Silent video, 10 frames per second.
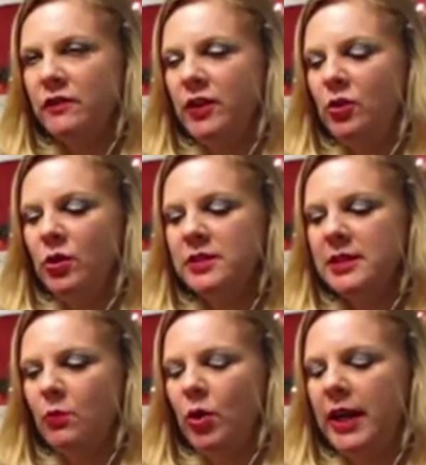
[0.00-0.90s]
of you or
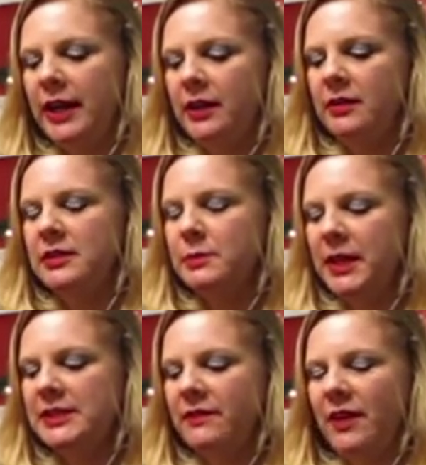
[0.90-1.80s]
someone else,
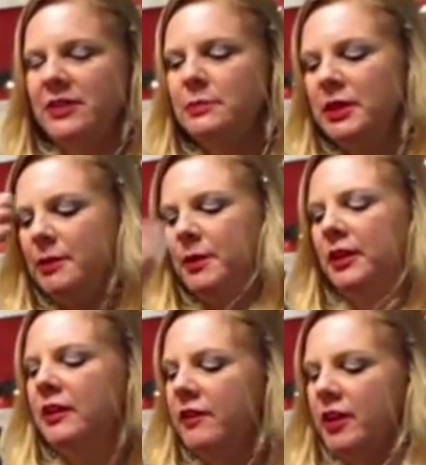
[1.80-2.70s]
because I've got this
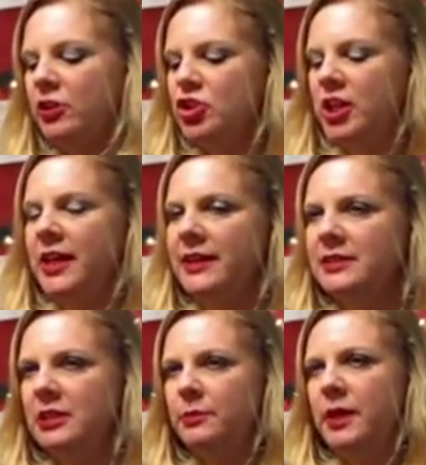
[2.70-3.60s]
manipulative energy
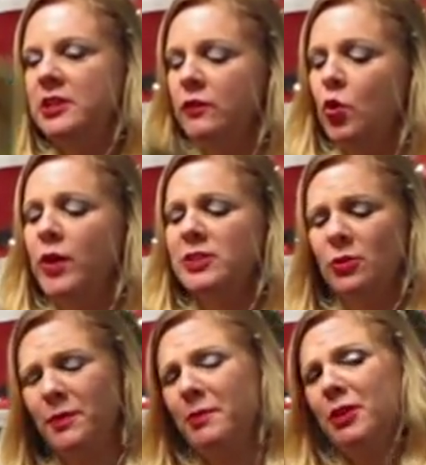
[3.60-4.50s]
next to the Page of Coins, or
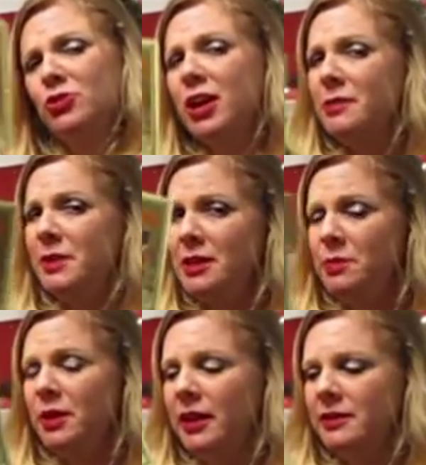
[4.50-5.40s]
maybe they're trying to
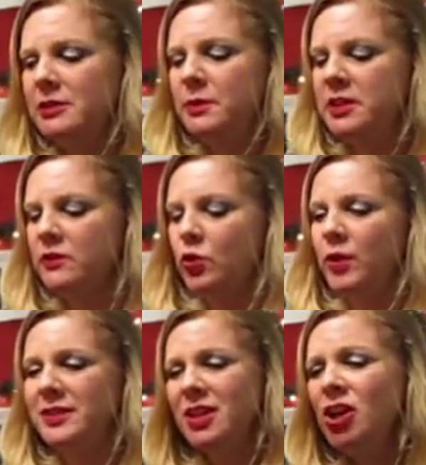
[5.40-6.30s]
manipulate this Page of
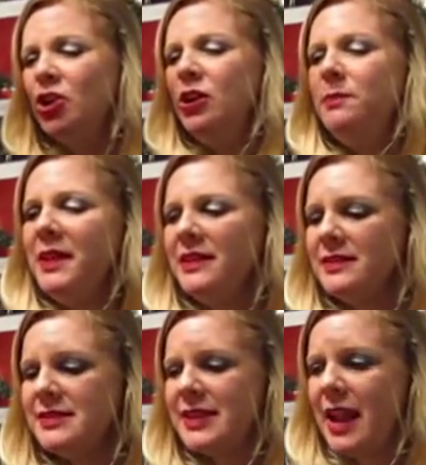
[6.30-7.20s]
Coins. Could be
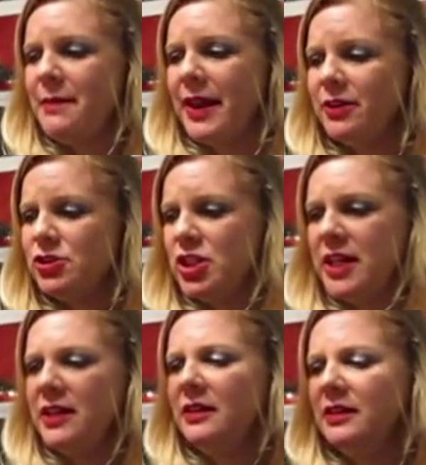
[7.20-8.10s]
this same
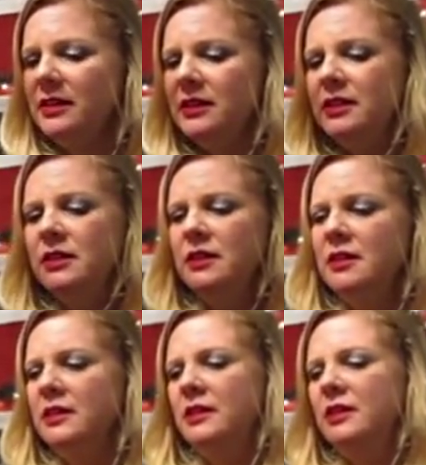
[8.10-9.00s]
energy,
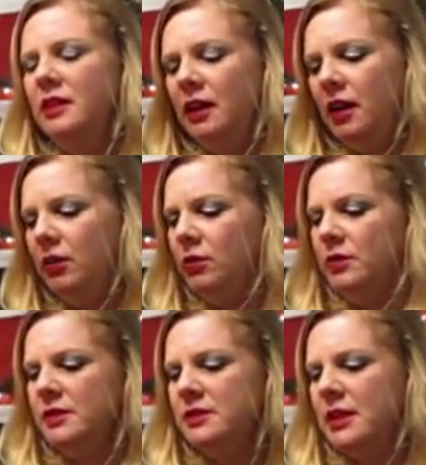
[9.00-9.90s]
you know,
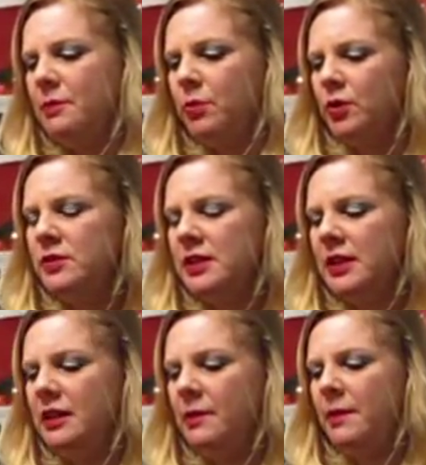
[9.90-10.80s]
this same
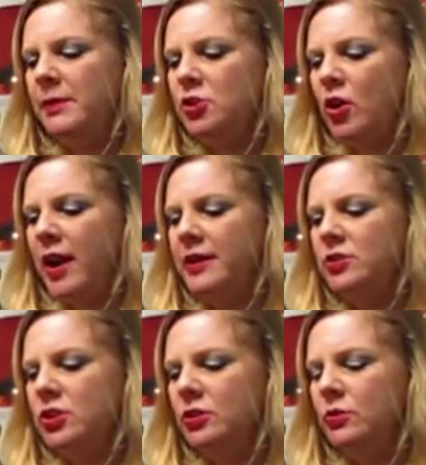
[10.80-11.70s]
person. They may be trying
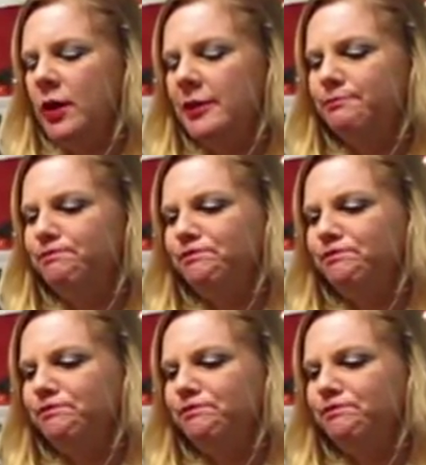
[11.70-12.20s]
to,